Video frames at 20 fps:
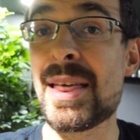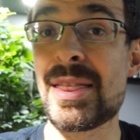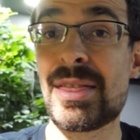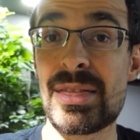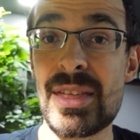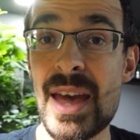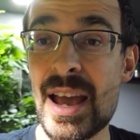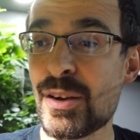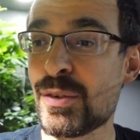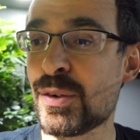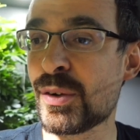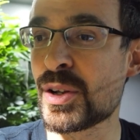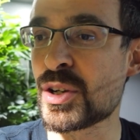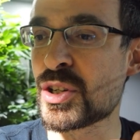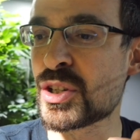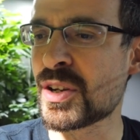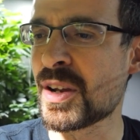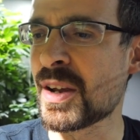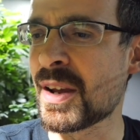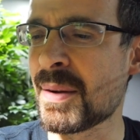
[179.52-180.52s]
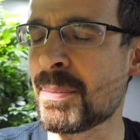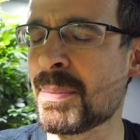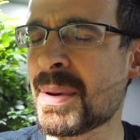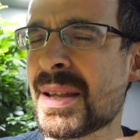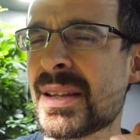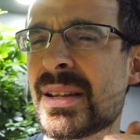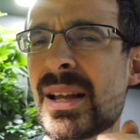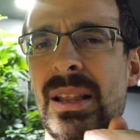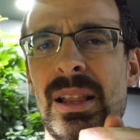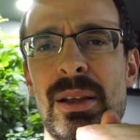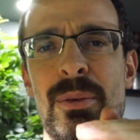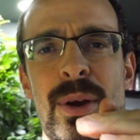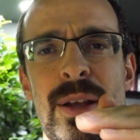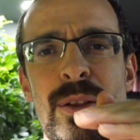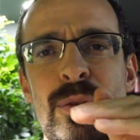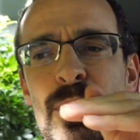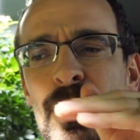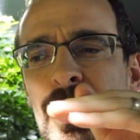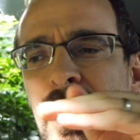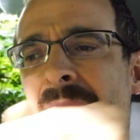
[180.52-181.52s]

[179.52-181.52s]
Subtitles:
and thankfully she immediately went for